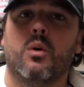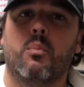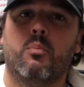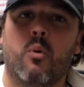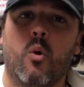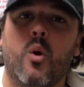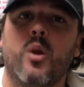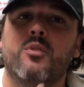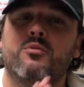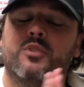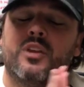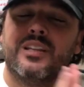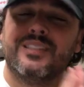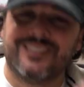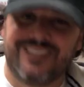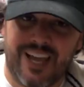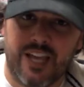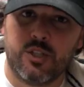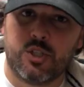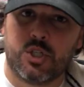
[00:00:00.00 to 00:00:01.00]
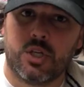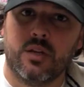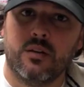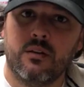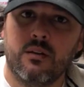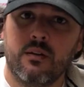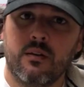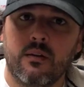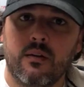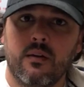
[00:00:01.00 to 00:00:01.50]
a point of
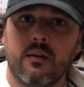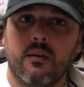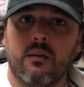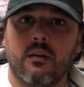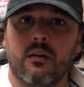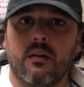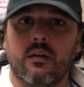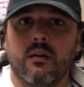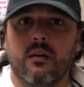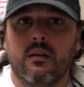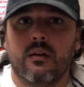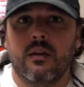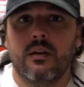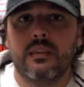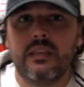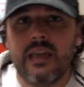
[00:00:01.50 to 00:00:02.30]
contention in